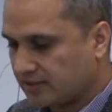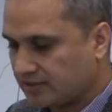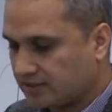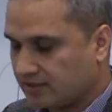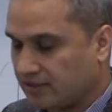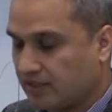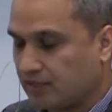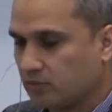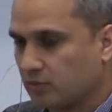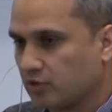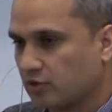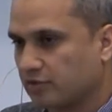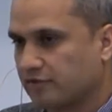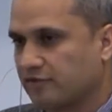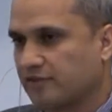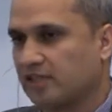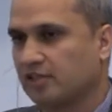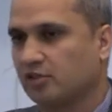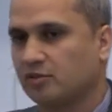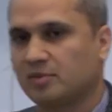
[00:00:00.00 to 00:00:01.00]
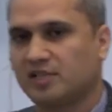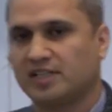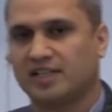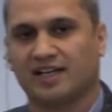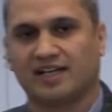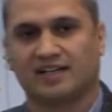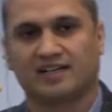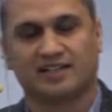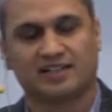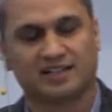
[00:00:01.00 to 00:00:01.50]
is a network of globally
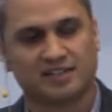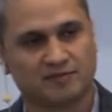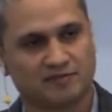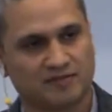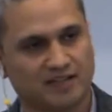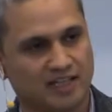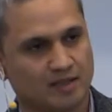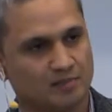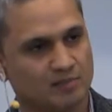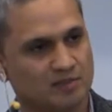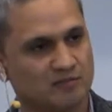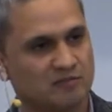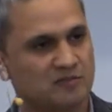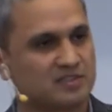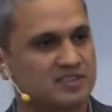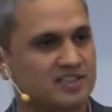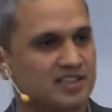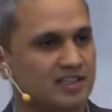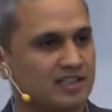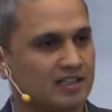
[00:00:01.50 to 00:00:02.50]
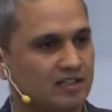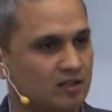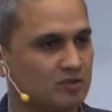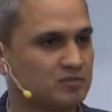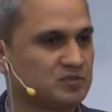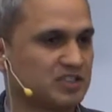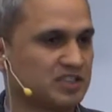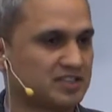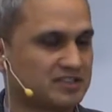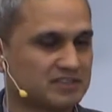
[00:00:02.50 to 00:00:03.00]
identifiable physical
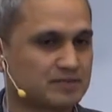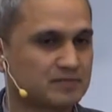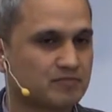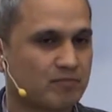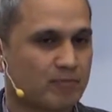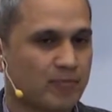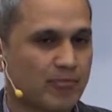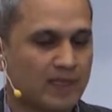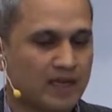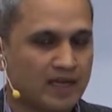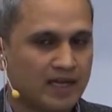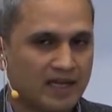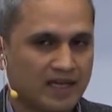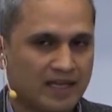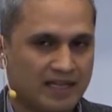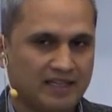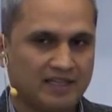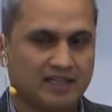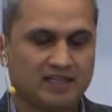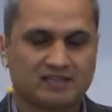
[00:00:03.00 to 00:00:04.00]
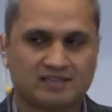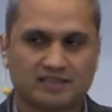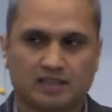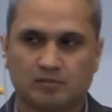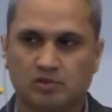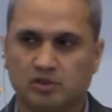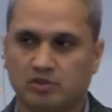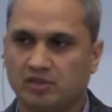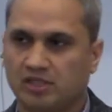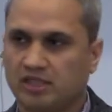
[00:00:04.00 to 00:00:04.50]
objects. And there are
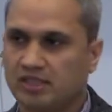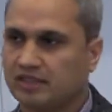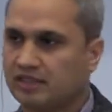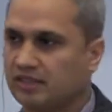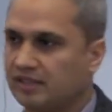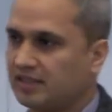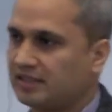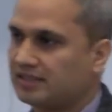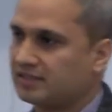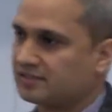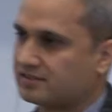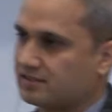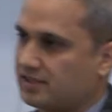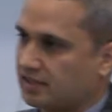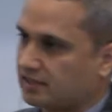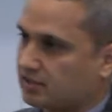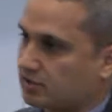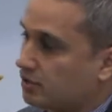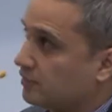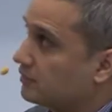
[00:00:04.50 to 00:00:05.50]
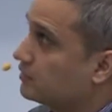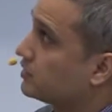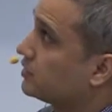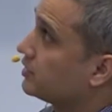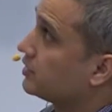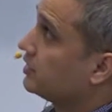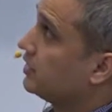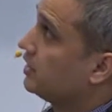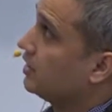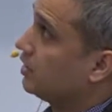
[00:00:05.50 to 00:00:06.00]
some unique characteristics
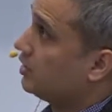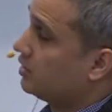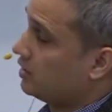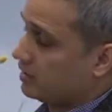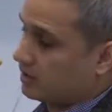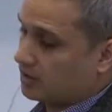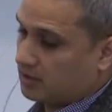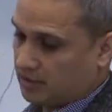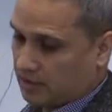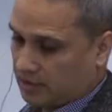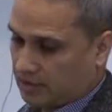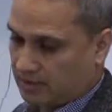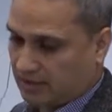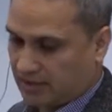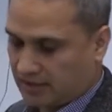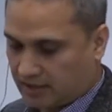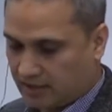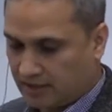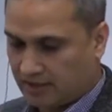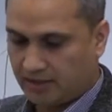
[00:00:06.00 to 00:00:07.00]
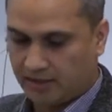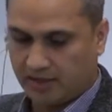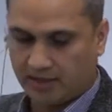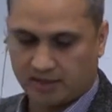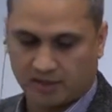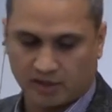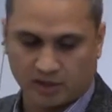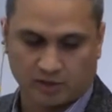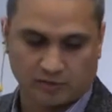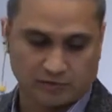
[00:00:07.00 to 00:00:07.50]
that
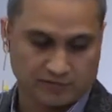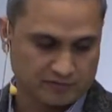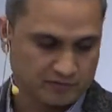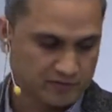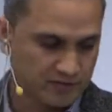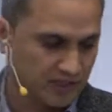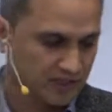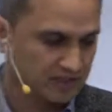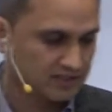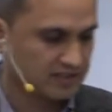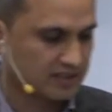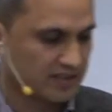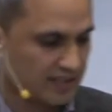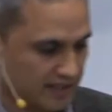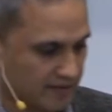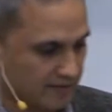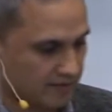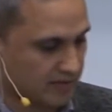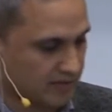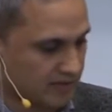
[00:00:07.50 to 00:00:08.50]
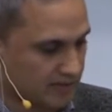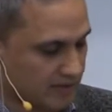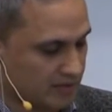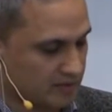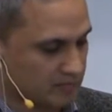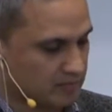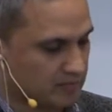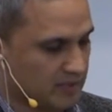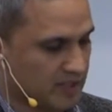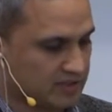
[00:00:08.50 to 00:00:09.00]
Internet of Things have
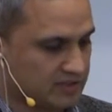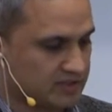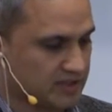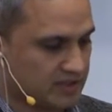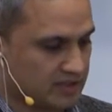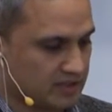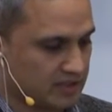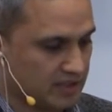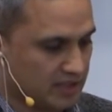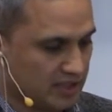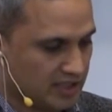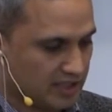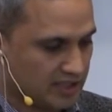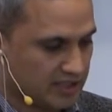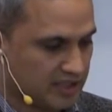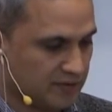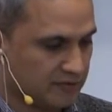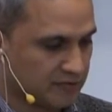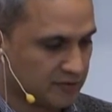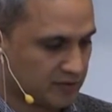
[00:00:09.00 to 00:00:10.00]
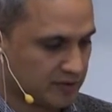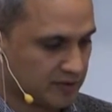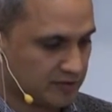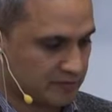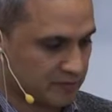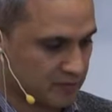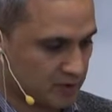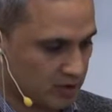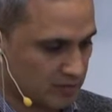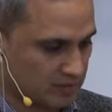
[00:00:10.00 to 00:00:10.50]
that makes it different
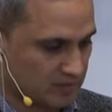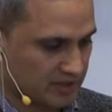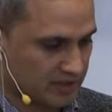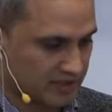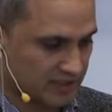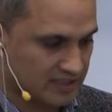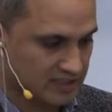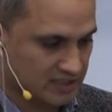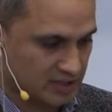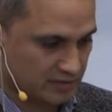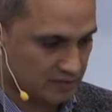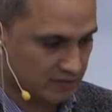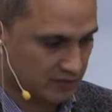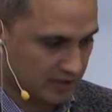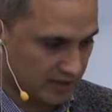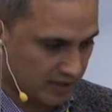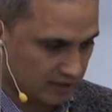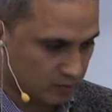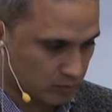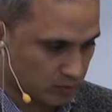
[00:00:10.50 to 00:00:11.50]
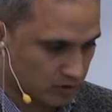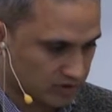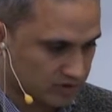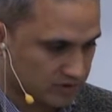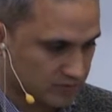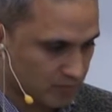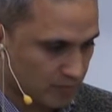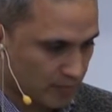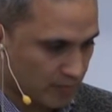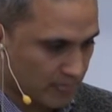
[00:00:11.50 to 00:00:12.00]
from the rest of the networks.